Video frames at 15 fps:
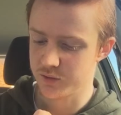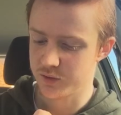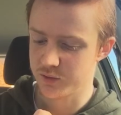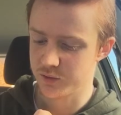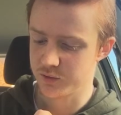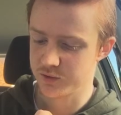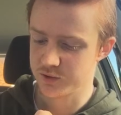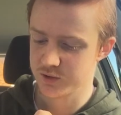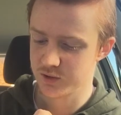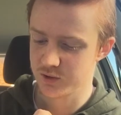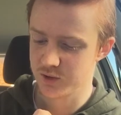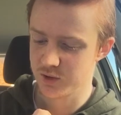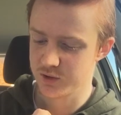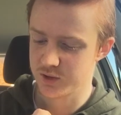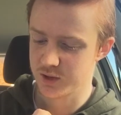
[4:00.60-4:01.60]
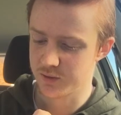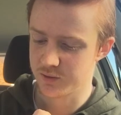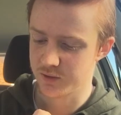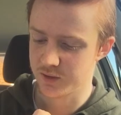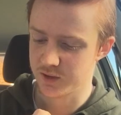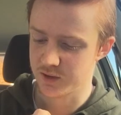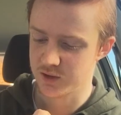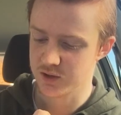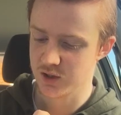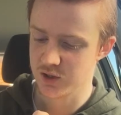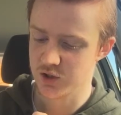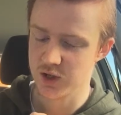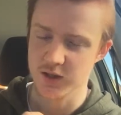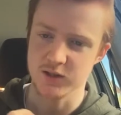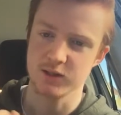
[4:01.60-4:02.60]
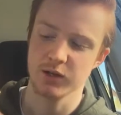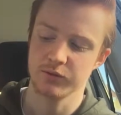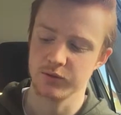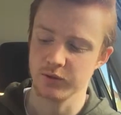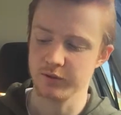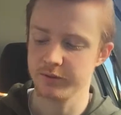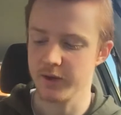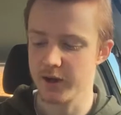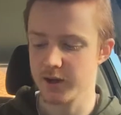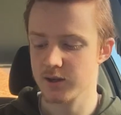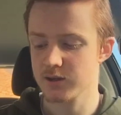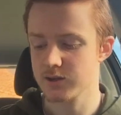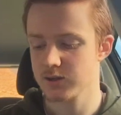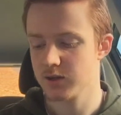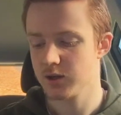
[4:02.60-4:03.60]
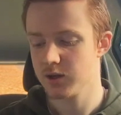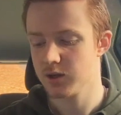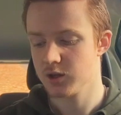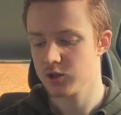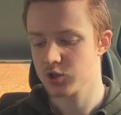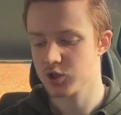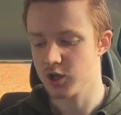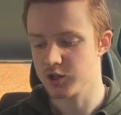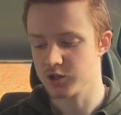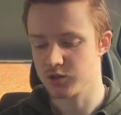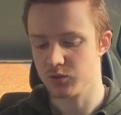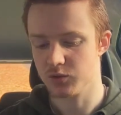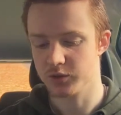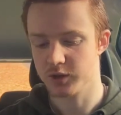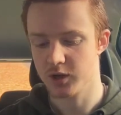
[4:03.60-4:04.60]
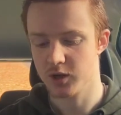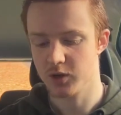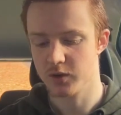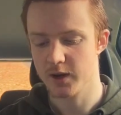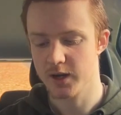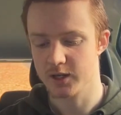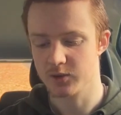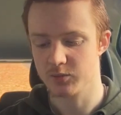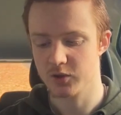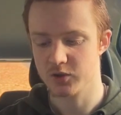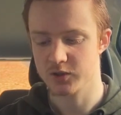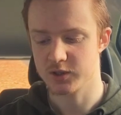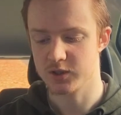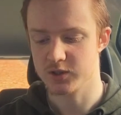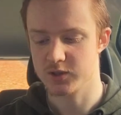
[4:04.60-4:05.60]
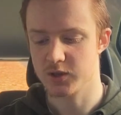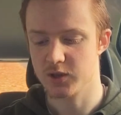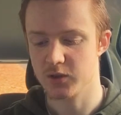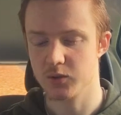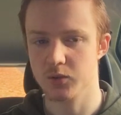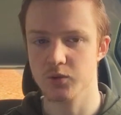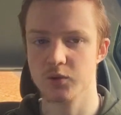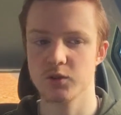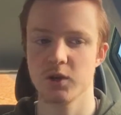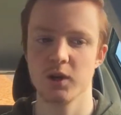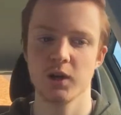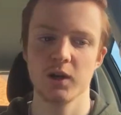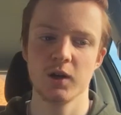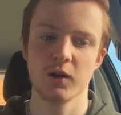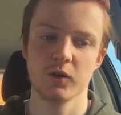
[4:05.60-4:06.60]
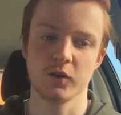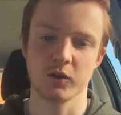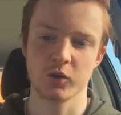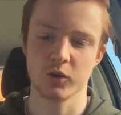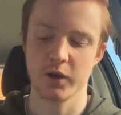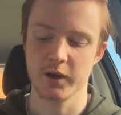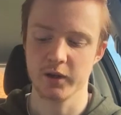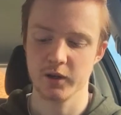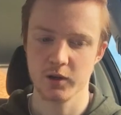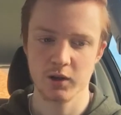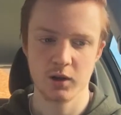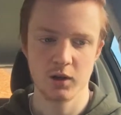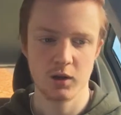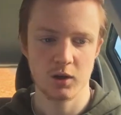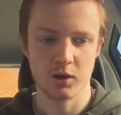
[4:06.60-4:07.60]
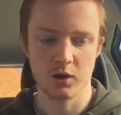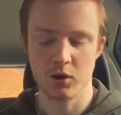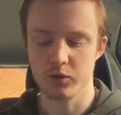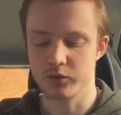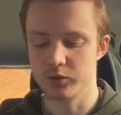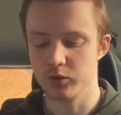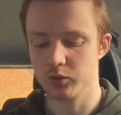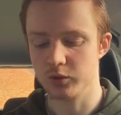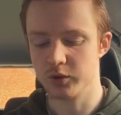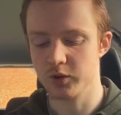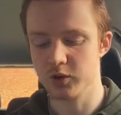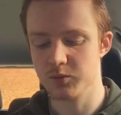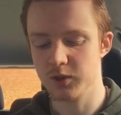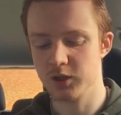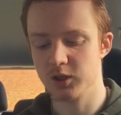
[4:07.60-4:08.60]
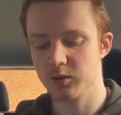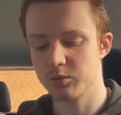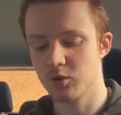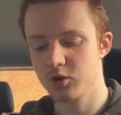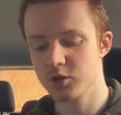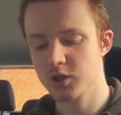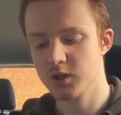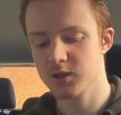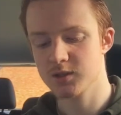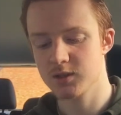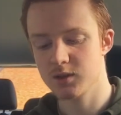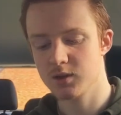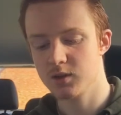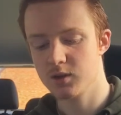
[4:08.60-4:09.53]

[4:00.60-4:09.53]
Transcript: through a load of different things such as different effects, changing audio, adding music and titles to create an overall good media project.